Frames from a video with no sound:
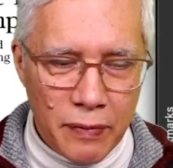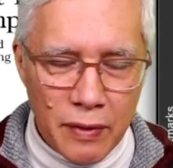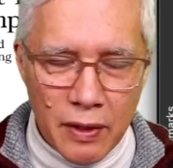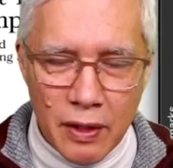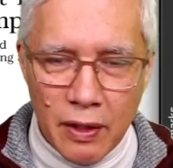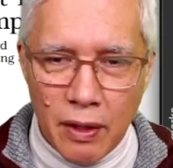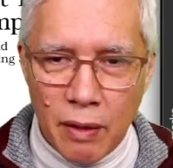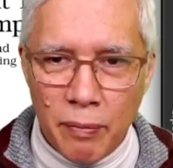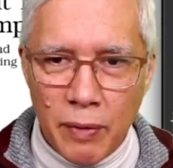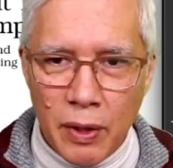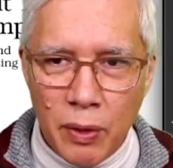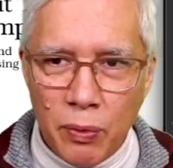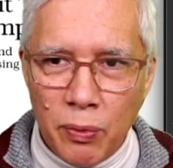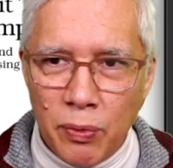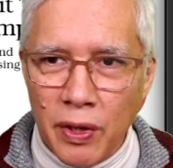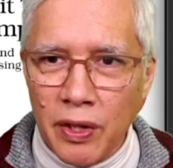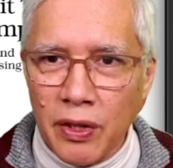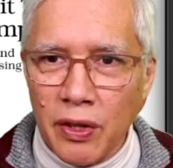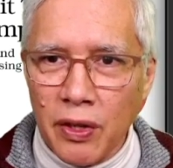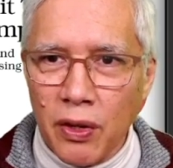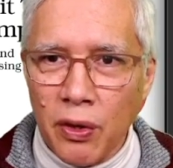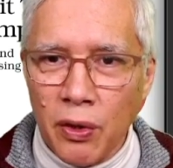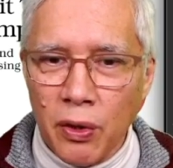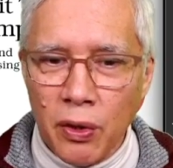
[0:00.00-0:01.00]
Let me run
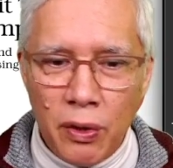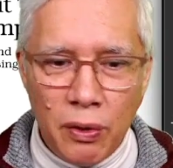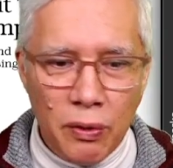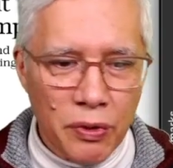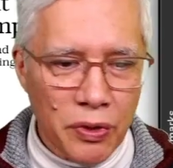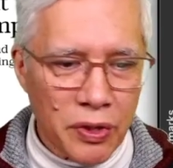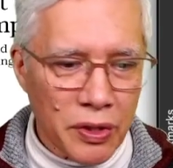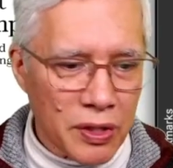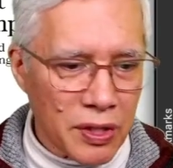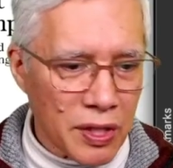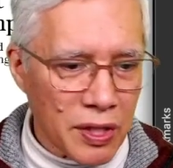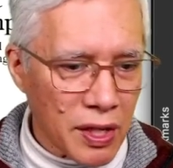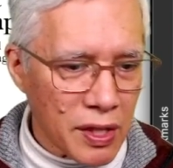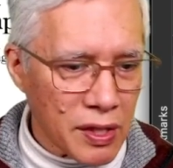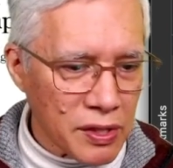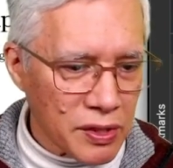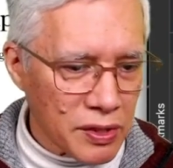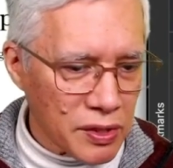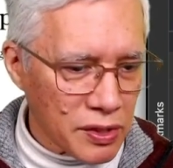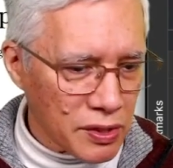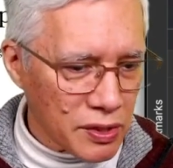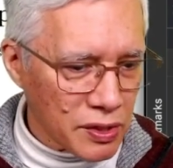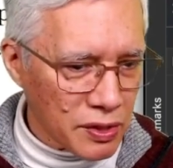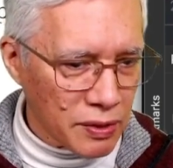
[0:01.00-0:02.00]
all the
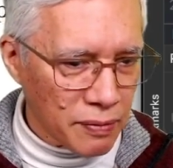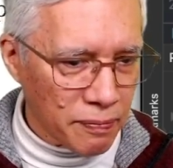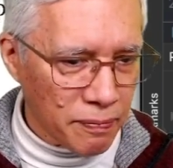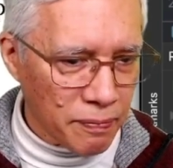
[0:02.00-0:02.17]
tests.